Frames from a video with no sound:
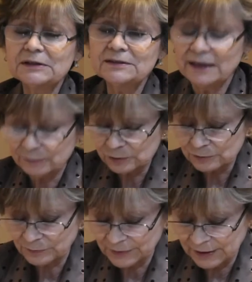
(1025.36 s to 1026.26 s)
when we
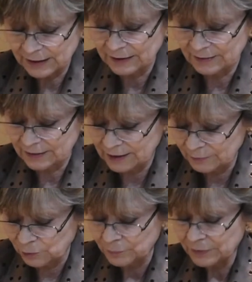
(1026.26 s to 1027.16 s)
think negative.
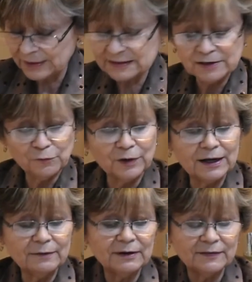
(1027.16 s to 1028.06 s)
And if it
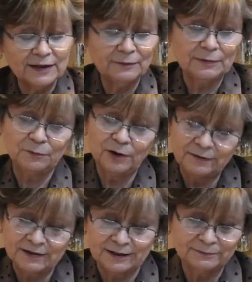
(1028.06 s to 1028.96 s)
was true,
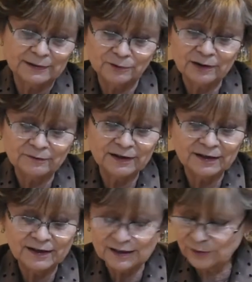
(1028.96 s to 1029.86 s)
Let's see what
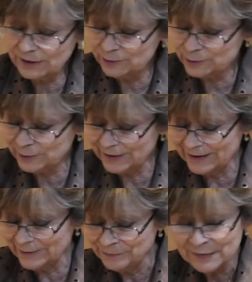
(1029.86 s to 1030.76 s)
the word suggests
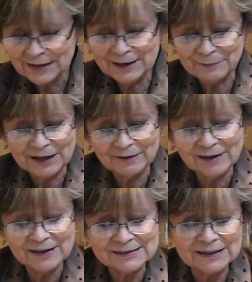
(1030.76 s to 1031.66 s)
us
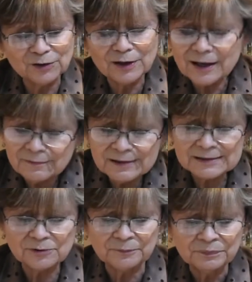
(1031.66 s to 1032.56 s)
if
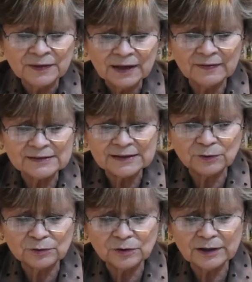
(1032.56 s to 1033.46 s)
it was true,
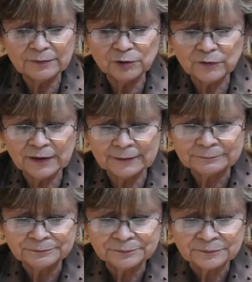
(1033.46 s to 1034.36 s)
if
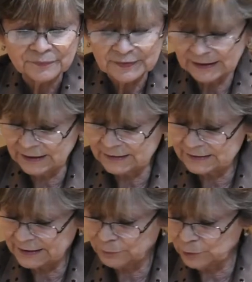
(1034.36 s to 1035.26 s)
what we're thinking is
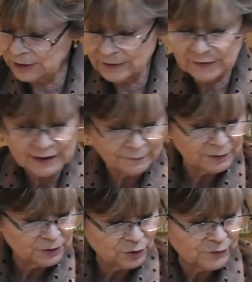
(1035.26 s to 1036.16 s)
true. Let's go to
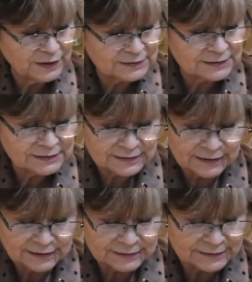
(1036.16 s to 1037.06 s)
2
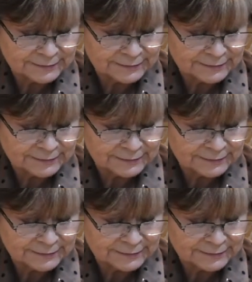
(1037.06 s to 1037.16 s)
Samuel